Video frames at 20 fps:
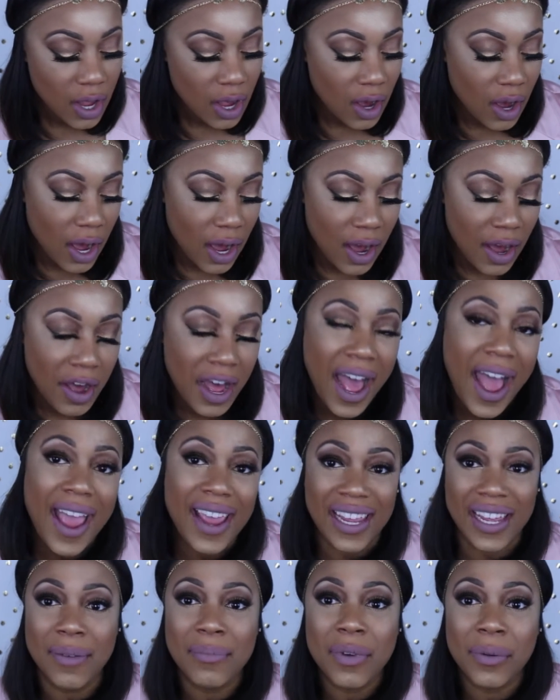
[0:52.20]
I
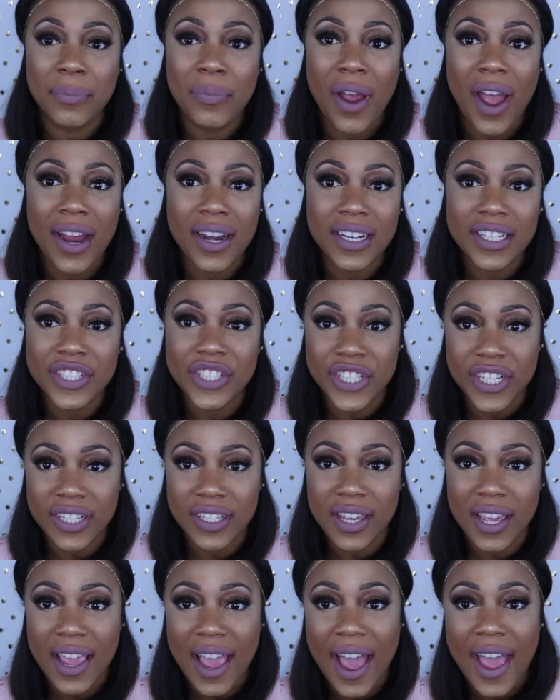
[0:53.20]
am a product
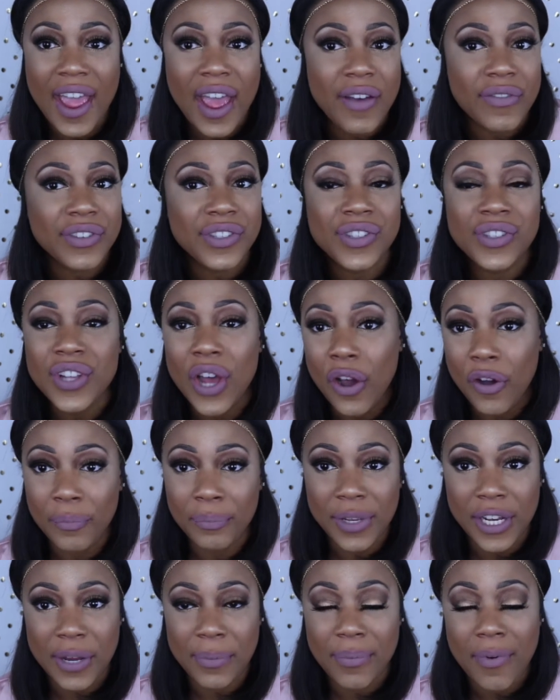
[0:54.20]
junkie. I have so
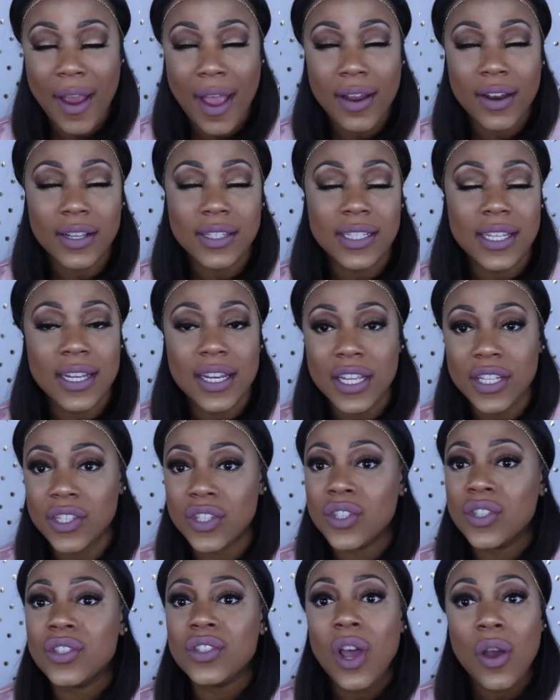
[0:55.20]
many products, and it's
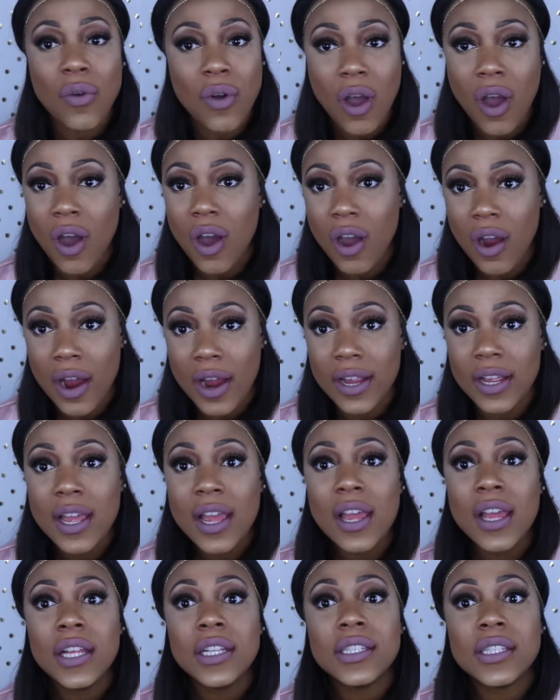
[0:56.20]
so hard
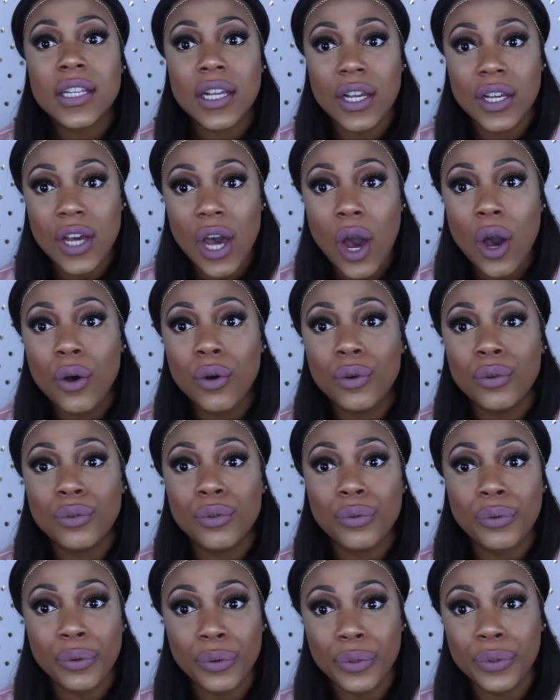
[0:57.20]
to go
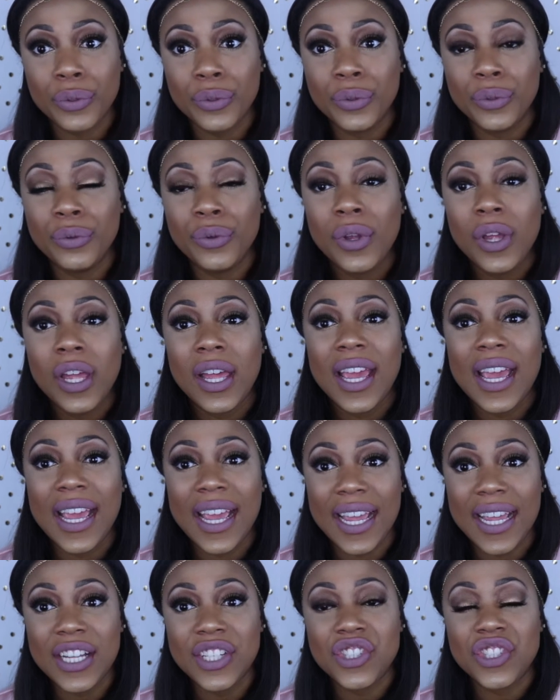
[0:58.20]
through
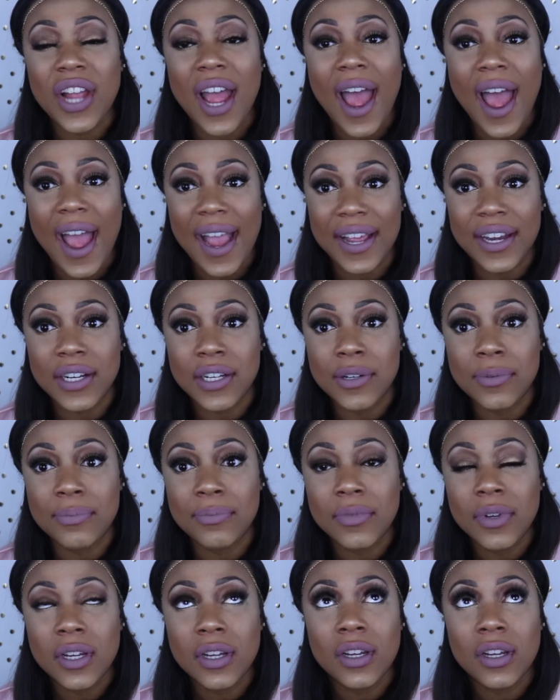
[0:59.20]
each item